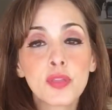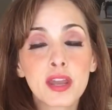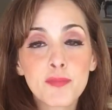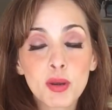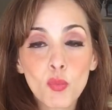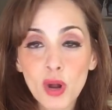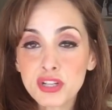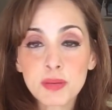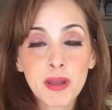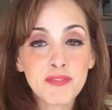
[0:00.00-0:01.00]
that have been
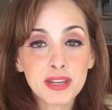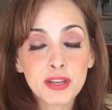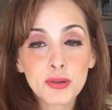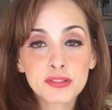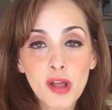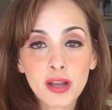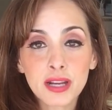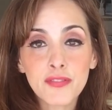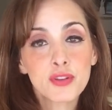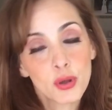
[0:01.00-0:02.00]
watching my videos long
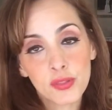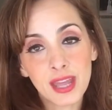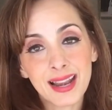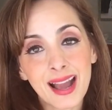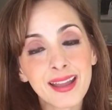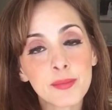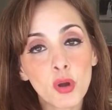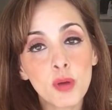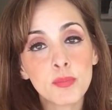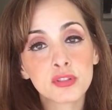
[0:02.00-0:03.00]
enough know that I am
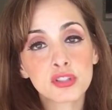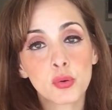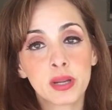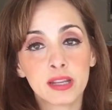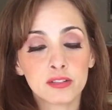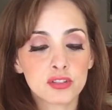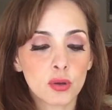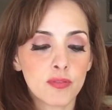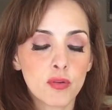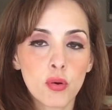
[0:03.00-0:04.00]
hummus queen. So
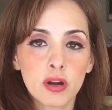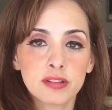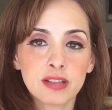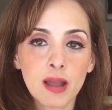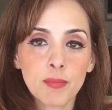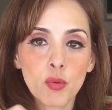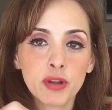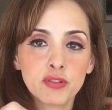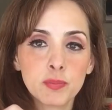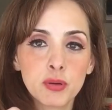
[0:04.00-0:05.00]
of course I'm
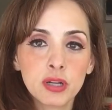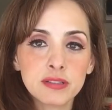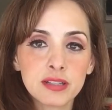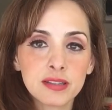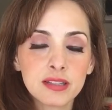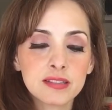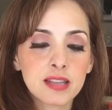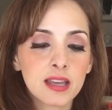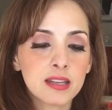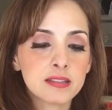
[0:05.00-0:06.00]
going to put this
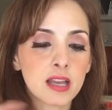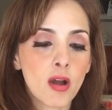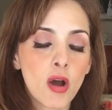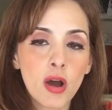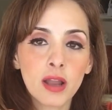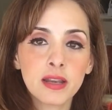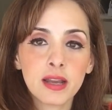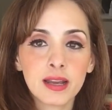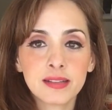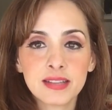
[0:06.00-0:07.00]
harissa on
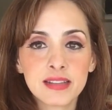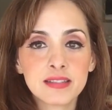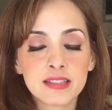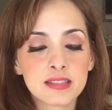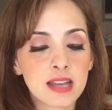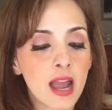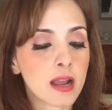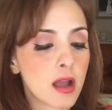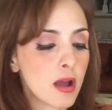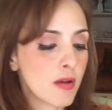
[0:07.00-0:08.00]
a tasty
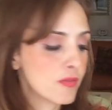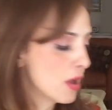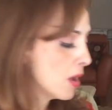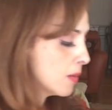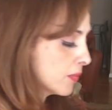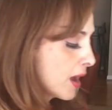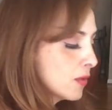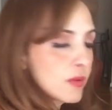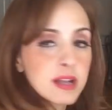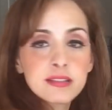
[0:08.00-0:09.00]
snack of
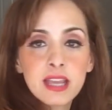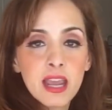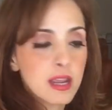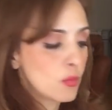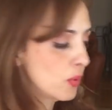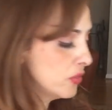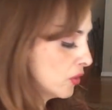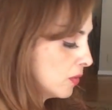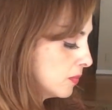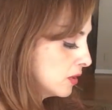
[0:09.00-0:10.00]
brown rice cake with
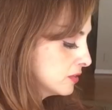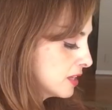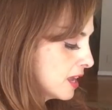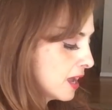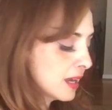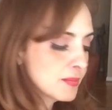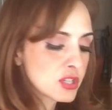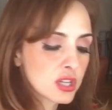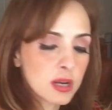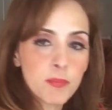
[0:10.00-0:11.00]
hummus. And I'm
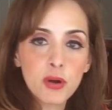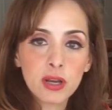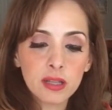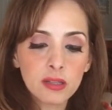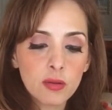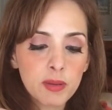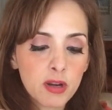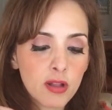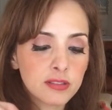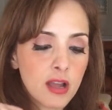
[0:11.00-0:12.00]
just gonna put a little bit
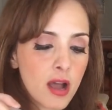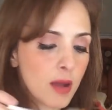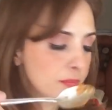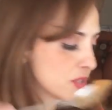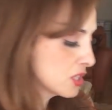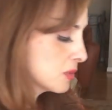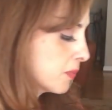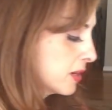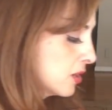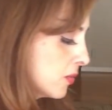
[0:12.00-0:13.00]
on top, just
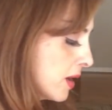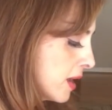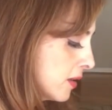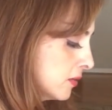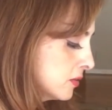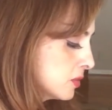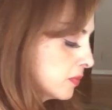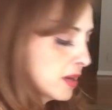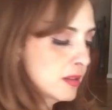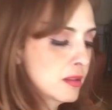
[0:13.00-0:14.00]
spread it around,
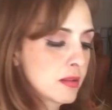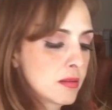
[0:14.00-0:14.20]
spread